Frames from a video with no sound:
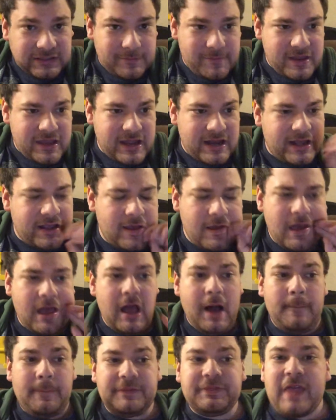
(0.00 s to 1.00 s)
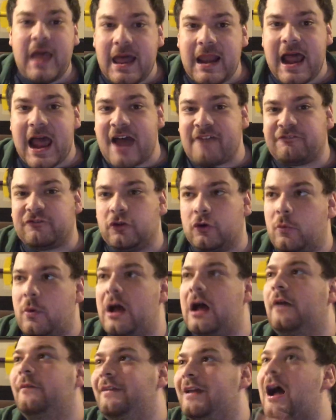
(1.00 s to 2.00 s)
in the beginning, but then after a
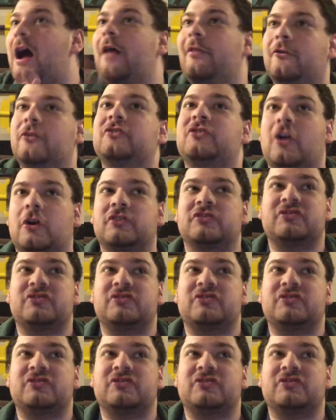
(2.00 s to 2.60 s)
while the others